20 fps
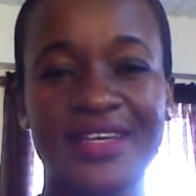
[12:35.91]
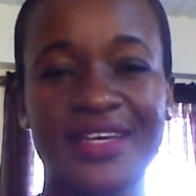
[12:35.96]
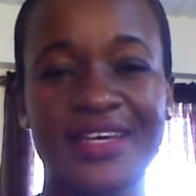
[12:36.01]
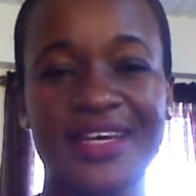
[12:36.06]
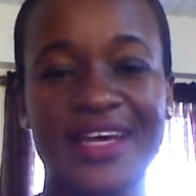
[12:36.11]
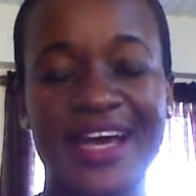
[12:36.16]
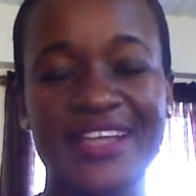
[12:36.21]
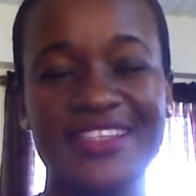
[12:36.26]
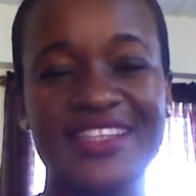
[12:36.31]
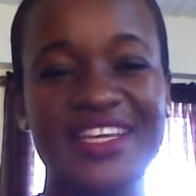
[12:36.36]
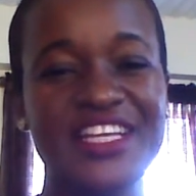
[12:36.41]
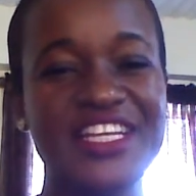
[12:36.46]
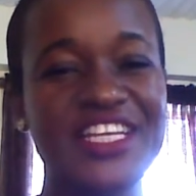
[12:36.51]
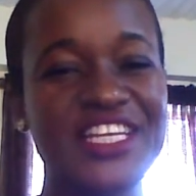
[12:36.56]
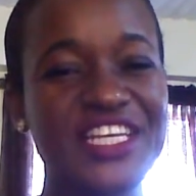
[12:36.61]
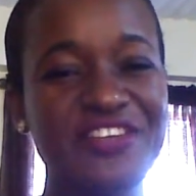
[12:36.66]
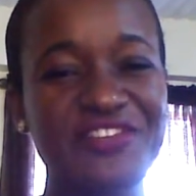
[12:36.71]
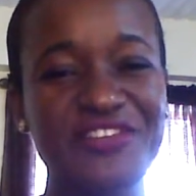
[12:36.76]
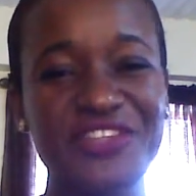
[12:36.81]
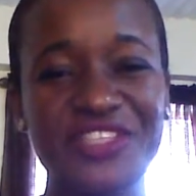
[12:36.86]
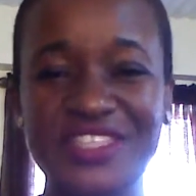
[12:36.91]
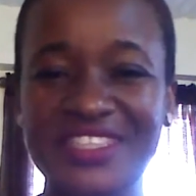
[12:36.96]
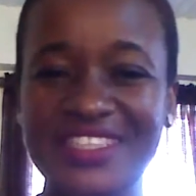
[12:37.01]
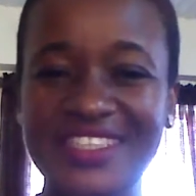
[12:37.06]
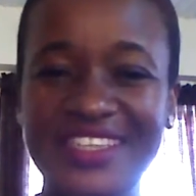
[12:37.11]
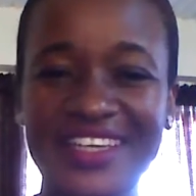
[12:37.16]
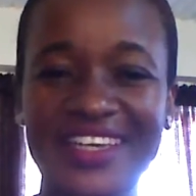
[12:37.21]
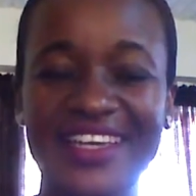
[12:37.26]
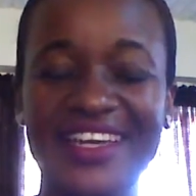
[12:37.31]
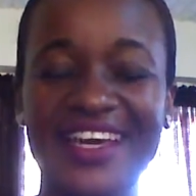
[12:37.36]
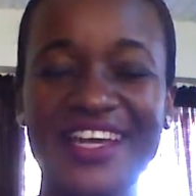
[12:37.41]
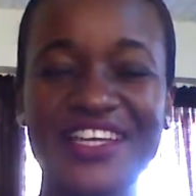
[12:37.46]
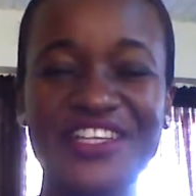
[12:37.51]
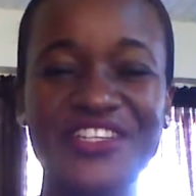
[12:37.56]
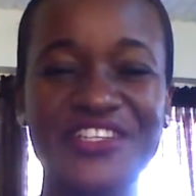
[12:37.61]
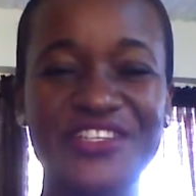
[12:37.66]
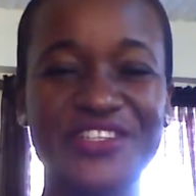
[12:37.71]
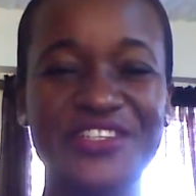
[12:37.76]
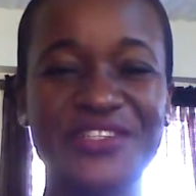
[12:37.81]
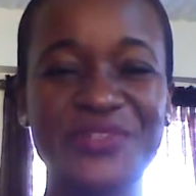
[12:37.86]
As I leave you today, I
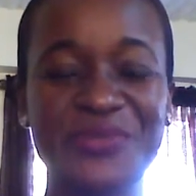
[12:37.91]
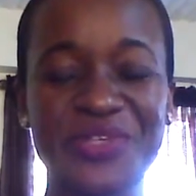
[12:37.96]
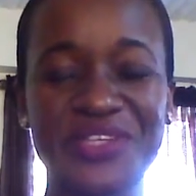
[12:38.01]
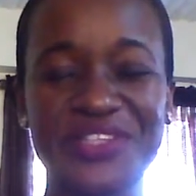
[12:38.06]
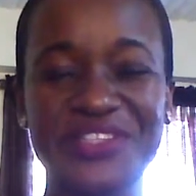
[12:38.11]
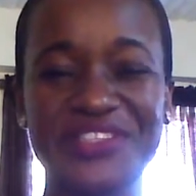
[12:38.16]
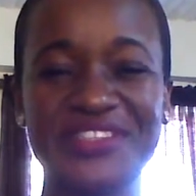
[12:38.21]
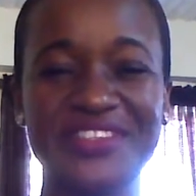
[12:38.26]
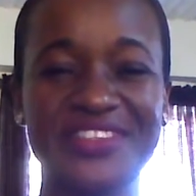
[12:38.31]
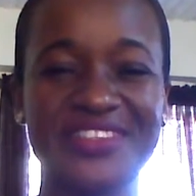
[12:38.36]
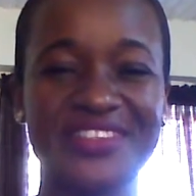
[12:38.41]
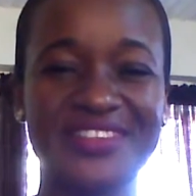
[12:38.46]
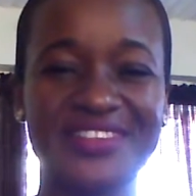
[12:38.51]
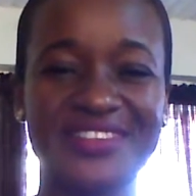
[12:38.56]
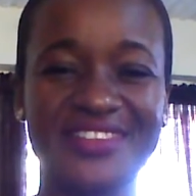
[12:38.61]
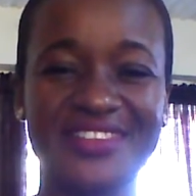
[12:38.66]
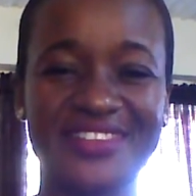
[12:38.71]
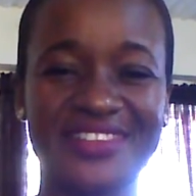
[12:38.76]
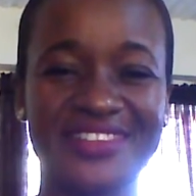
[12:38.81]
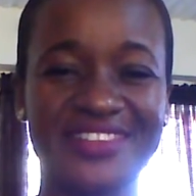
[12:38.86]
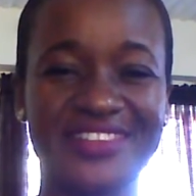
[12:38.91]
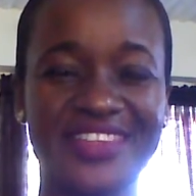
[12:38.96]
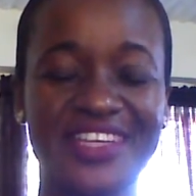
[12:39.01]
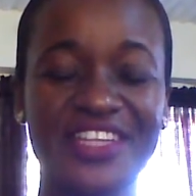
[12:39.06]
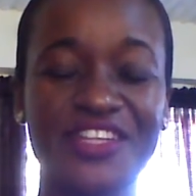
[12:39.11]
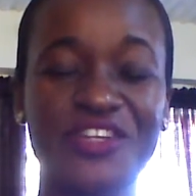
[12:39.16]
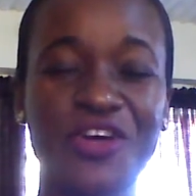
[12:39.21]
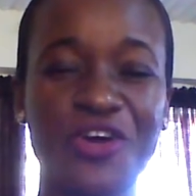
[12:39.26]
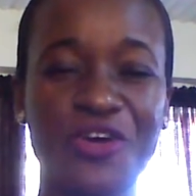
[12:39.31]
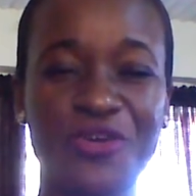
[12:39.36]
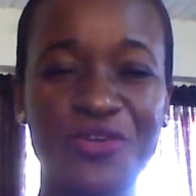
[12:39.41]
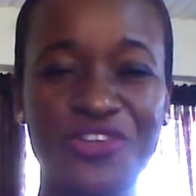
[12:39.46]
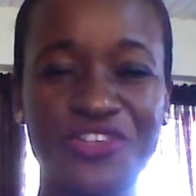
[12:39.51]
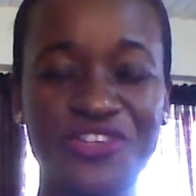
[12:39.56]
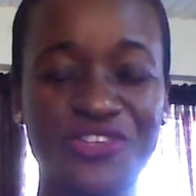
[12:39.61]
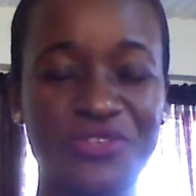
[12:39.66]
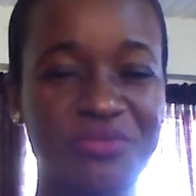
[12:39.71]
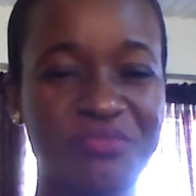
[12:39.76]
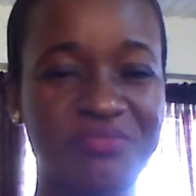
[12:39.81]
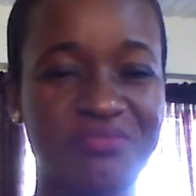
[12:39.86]
just want to
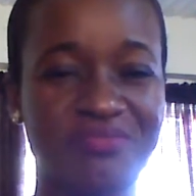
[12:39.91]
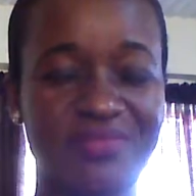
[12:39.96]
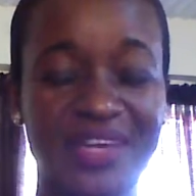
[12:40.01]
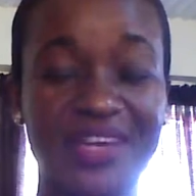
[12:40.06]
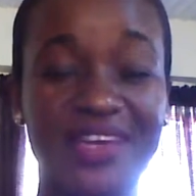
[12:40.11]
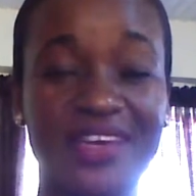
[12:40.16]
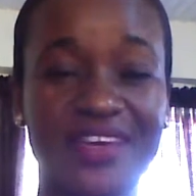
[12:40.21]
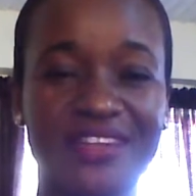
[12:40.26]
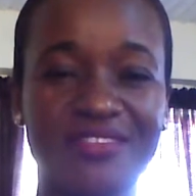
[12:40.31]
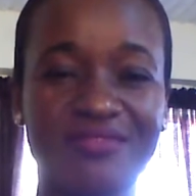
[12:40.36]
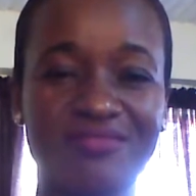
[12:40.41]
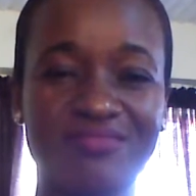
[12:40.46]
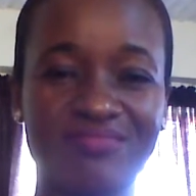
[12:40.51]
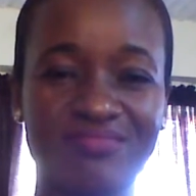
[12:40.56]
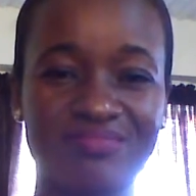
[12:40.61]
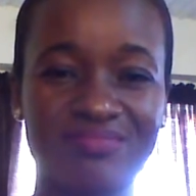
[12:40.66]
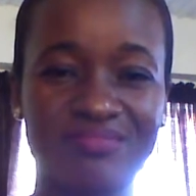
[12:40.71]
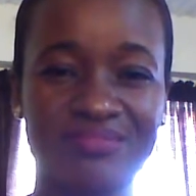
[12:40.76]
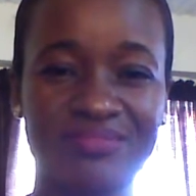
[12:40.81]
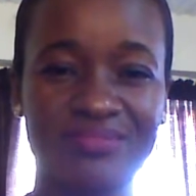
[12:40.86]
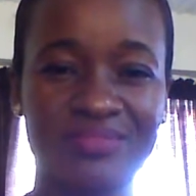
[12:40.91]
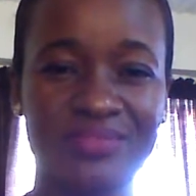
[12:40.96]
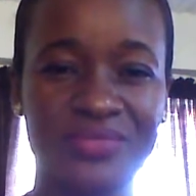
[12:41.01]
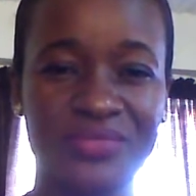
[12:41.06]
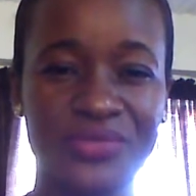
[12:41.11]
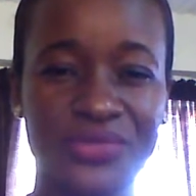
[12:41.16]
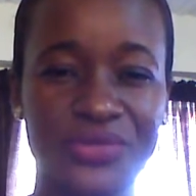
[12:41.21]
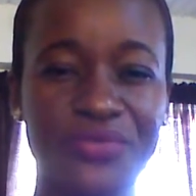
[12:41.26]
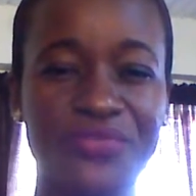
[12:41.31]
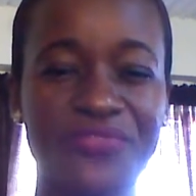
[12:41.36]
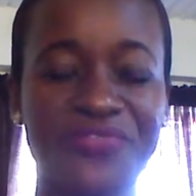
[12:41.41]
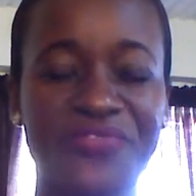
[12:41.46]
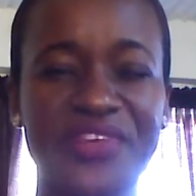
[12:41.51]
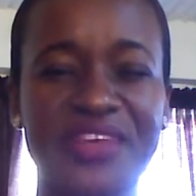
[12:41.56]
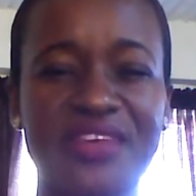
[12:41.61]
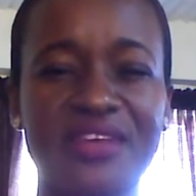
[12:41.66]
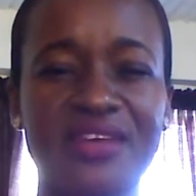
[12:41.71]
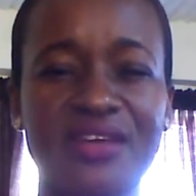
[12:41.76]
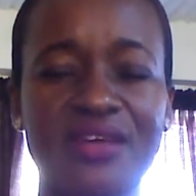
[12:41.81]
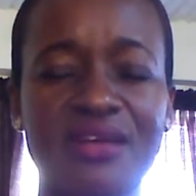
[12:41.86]
encourage you again to
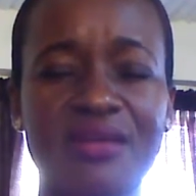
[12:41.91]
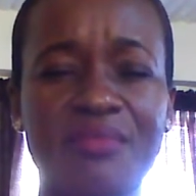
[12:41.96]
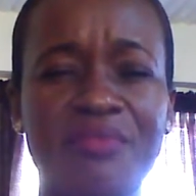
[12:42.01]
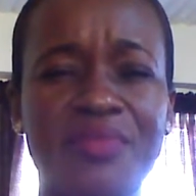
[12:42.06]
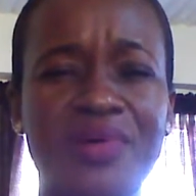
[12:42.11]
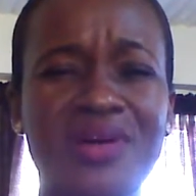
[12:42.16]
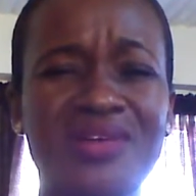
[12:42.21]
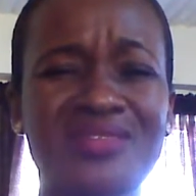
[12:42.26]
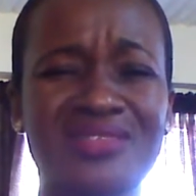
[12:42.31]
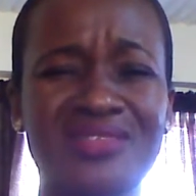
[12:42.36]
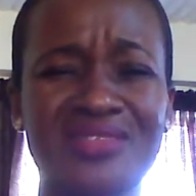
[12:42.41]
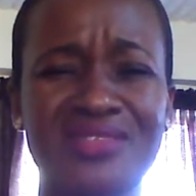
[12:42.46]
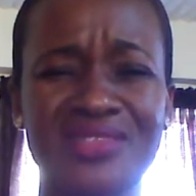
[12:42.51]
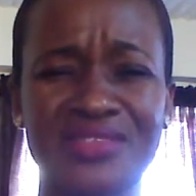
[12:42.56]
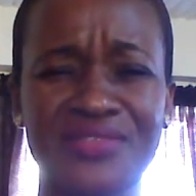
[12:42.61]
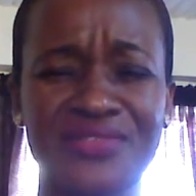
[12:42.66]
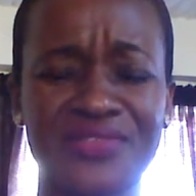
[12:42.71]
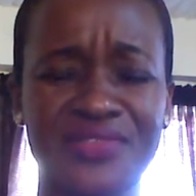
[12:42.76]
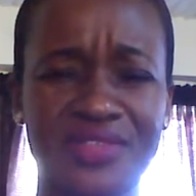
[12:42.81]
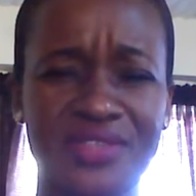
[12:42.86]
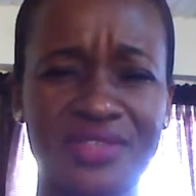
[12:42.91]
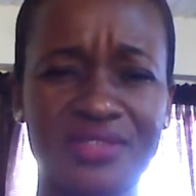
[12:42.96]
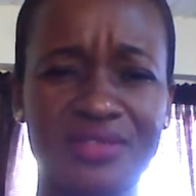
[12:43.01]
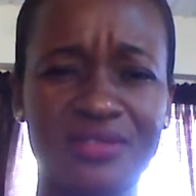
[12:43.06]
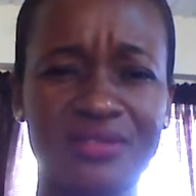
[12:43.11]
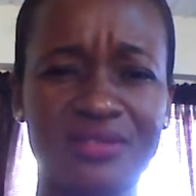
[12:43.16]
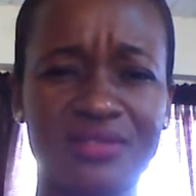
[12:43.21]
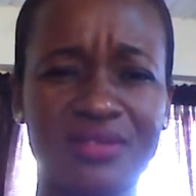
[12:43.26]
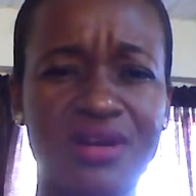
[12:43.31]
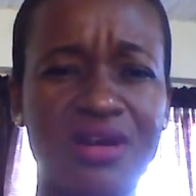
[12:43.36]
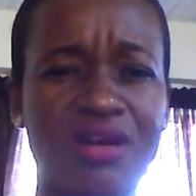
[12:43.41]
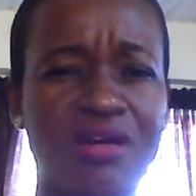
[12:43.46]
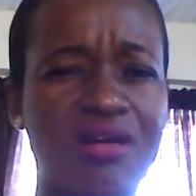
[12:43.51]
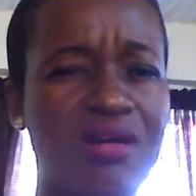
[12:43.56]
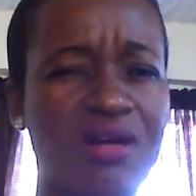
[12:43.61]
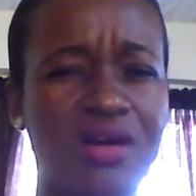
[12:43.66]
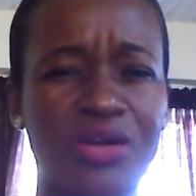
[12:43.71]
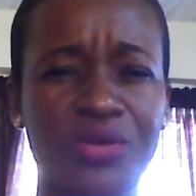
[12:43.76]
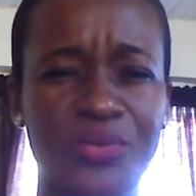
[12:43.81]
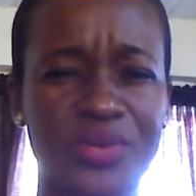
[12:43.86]
think positively
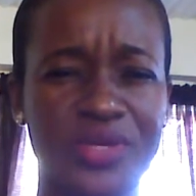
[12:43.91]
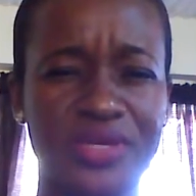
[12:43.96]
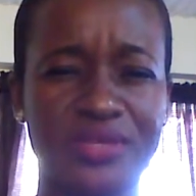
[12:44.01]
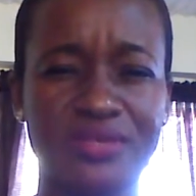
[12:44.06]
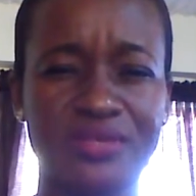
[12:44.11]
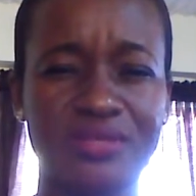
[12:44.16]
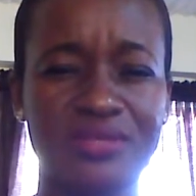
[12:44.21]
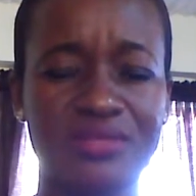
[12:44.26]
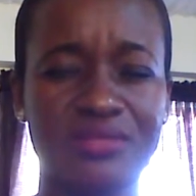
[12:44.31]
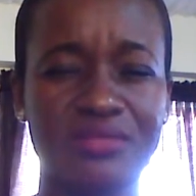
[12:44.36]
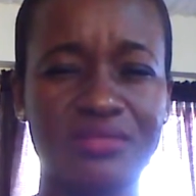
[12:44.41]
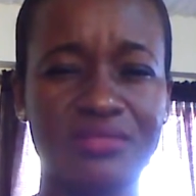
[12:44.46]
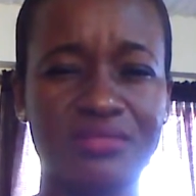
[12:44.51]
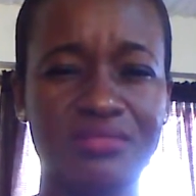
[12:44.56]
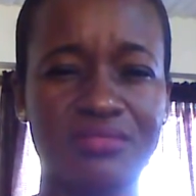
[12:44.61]
always.